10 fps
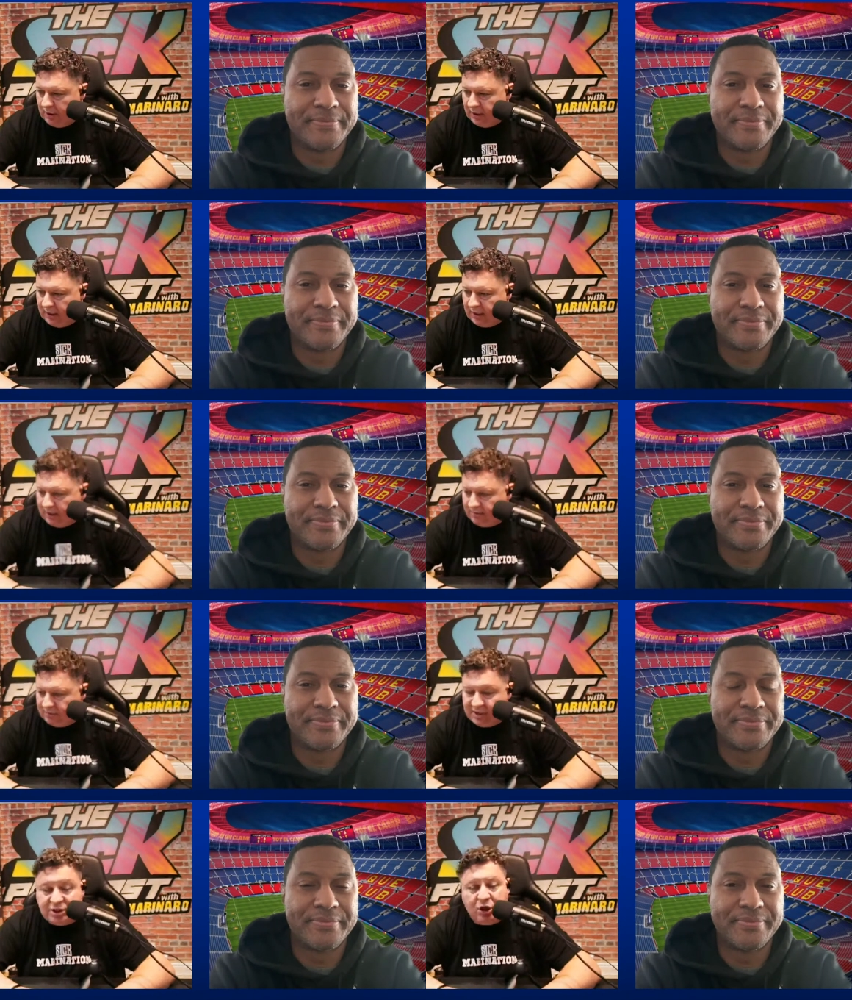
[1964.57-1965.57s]
Speaker 1: um,
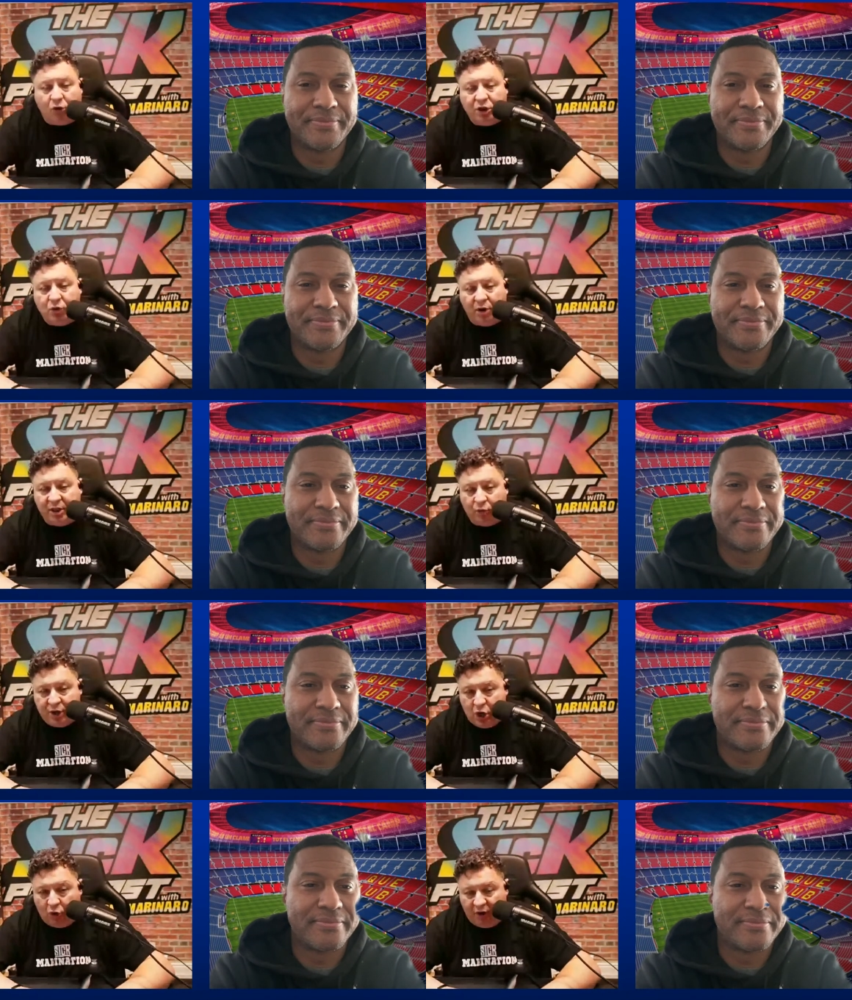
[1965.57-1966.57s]
he's the only one that
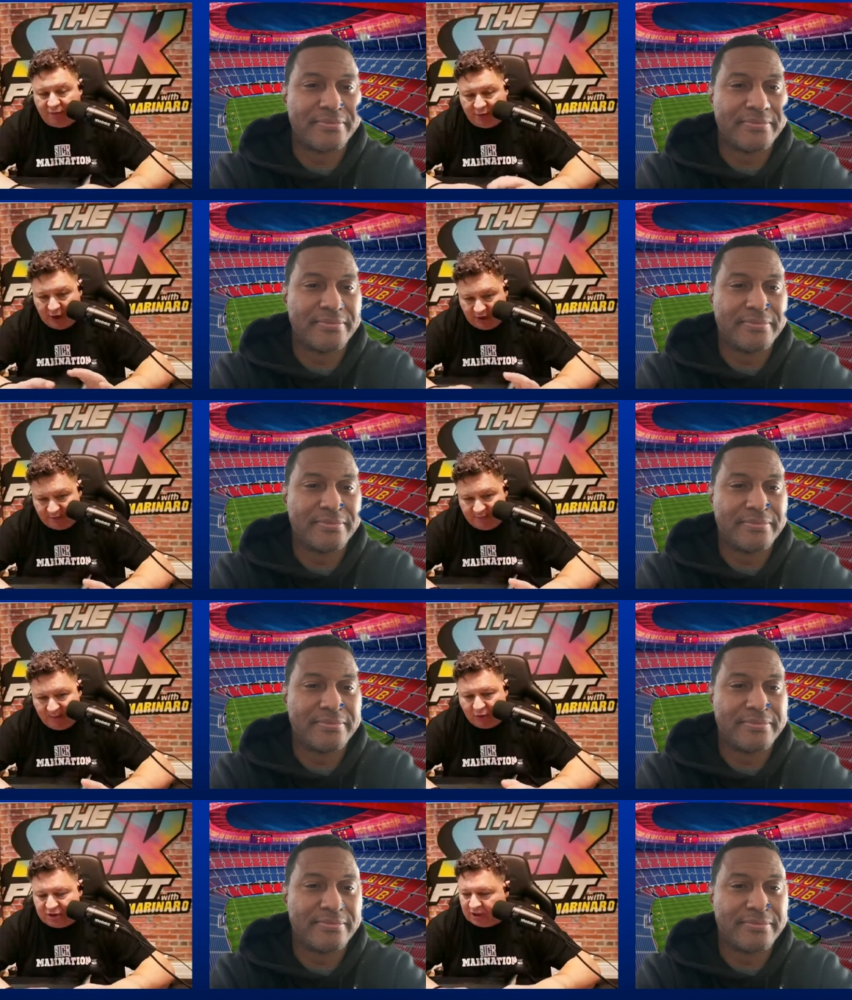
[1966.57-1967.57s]
we know of out of
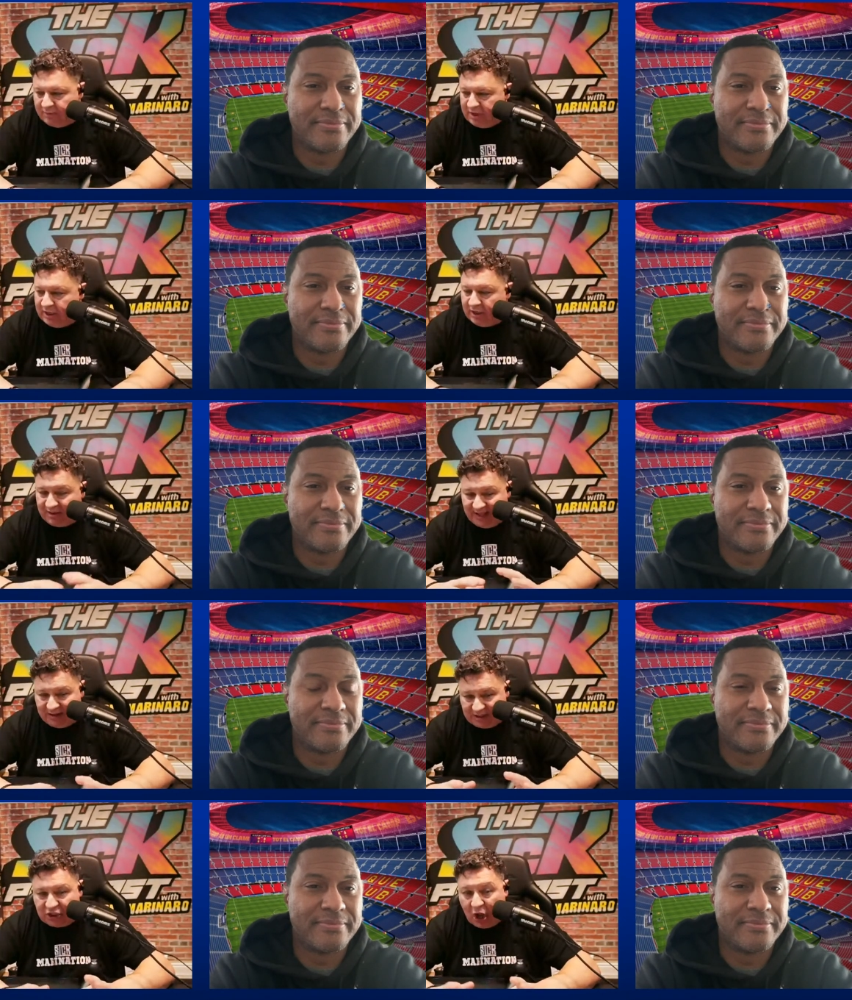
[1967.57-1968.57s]
members of the media that
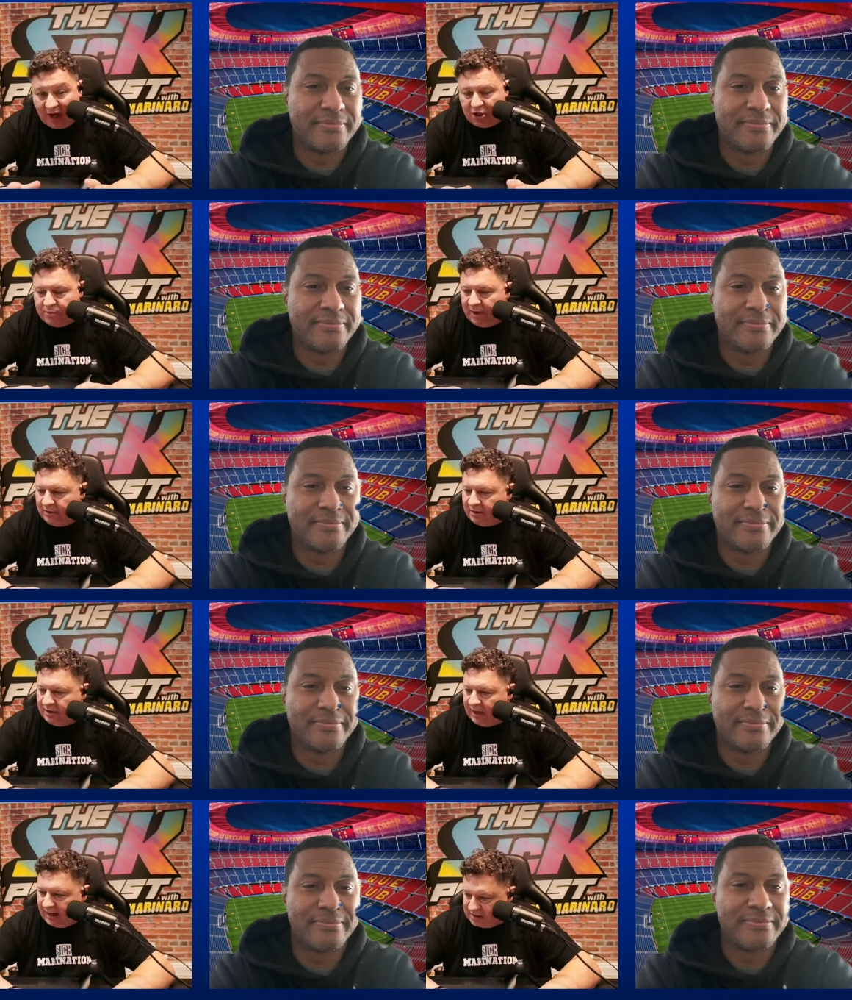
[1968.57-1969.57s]
is documented
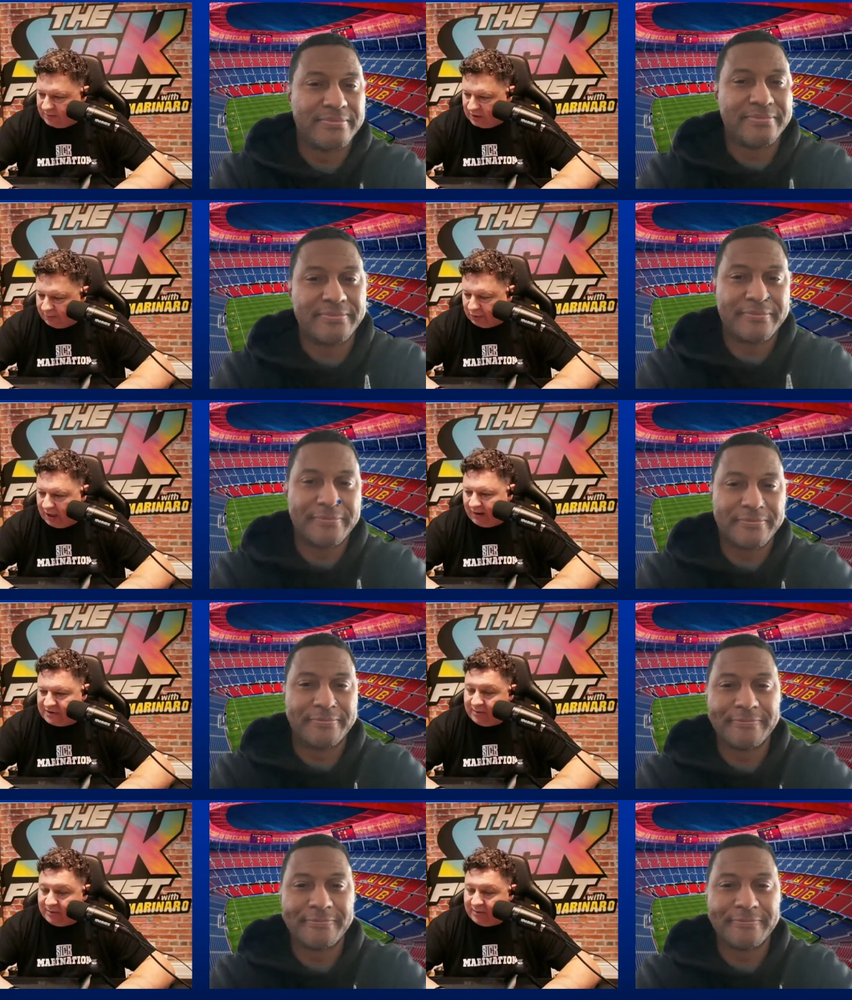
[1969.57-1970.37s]
that has them in the playoffs.